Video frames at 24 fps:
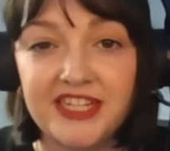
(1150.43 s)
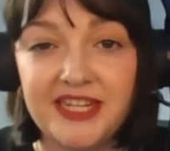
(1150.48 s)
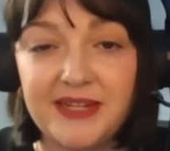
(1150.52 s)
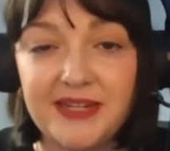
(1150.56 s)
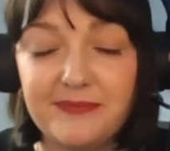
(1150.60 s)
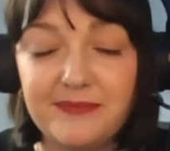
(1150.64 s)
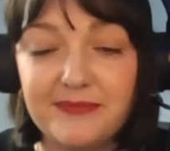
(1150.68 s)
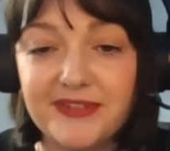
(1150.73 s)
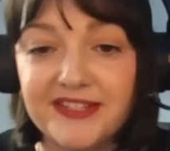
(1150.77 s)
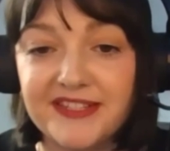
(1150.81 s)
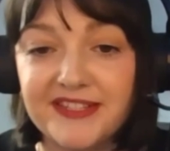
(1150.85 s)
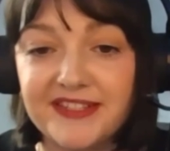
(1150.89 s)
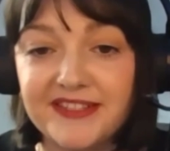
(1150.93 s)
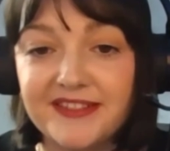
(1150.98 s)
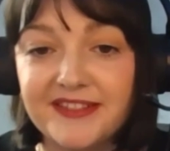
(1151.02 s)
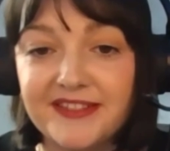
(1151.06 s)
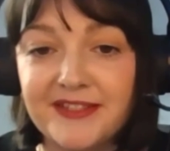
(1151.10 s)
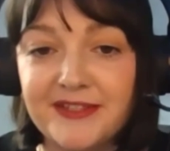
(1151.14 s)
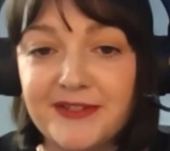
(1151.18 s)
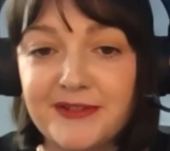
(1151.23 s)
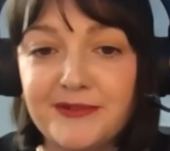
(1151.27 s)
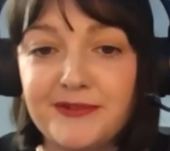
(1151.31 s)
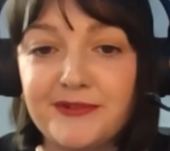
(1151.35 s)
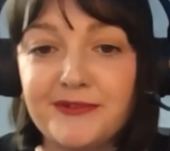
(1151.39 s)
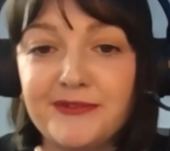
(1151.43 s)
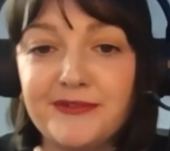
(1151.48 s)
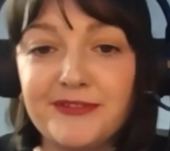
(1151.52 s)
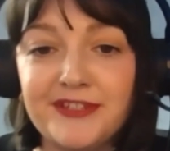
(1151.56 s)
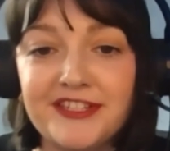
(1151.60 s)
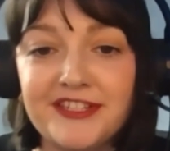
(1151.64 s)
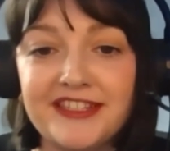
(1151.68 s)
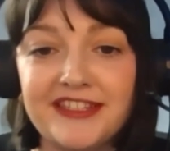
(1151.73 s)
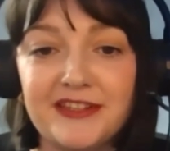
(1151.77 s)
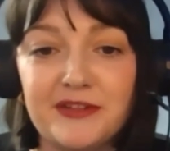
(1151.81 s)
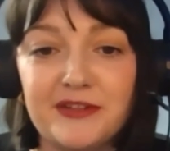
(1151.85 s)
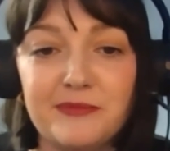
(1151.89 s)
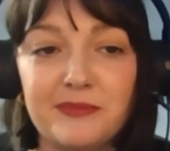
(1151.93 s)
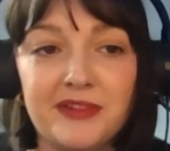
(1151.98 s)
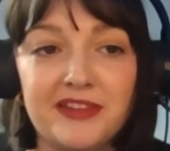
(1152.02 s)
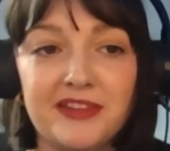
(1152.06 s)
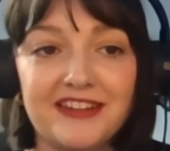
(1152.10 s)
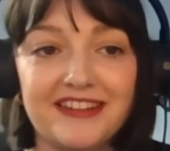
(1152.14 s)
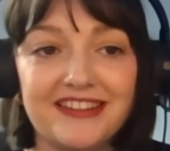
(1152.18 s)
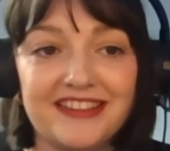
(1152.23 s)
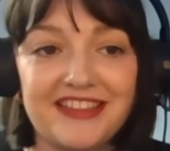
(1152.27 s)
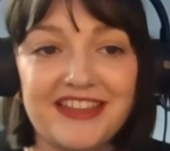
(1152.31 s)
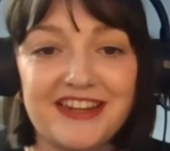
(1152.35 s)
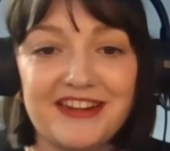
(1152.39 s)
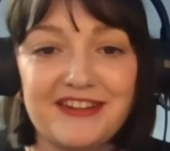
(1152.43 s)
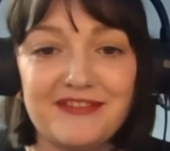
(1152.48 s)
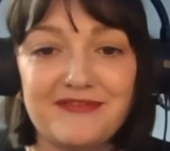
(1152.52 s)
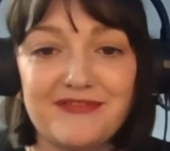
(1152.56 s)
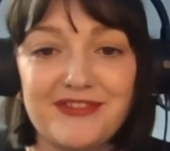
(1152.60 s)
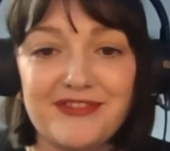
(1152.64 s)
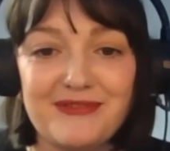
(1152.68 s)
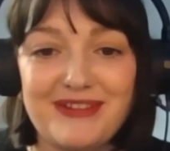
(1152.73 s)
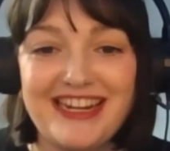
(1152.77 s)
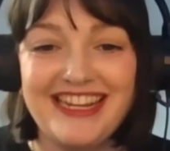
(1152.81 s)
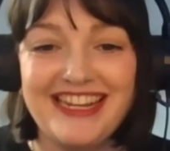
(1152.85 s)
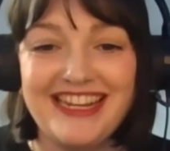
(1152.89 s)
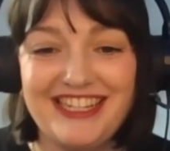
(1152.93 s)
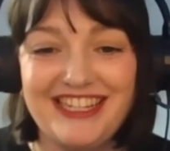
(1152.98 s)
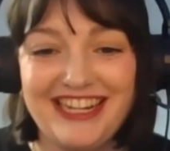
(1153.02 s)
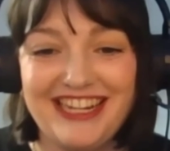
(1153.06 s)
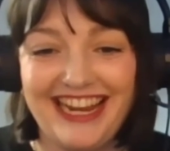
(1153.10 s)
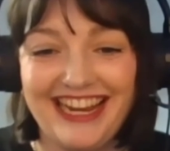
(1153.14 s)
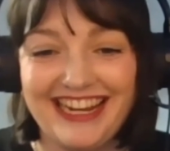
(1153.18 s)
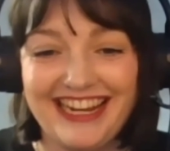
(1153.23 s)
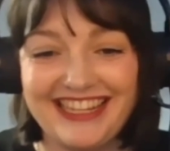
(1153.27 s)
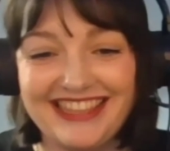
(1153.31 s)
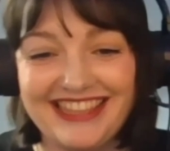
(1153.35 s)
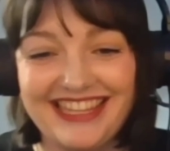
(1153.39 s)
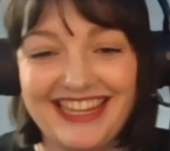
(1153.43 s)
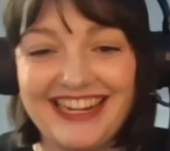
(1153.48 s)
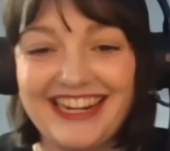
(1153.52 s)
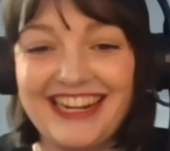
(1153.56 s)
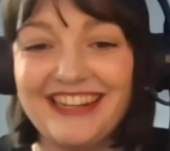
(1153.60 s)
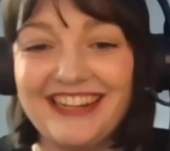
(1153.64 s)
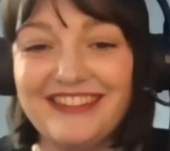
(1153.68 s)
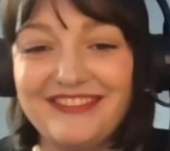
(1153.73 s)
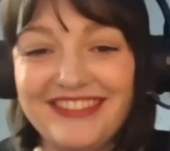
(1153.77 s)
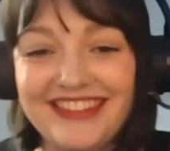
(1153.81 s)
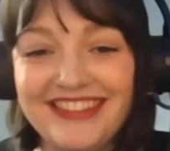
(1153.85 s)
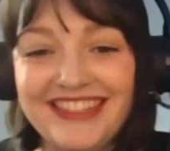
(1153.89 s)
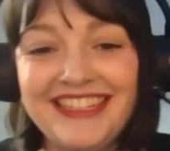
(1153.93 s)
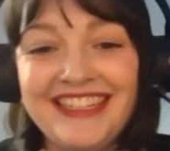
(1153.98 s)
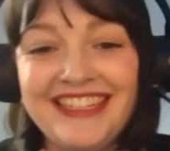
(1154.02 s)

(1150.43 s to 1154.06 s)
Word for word: Teams. So just a little plug there if you want to check that out.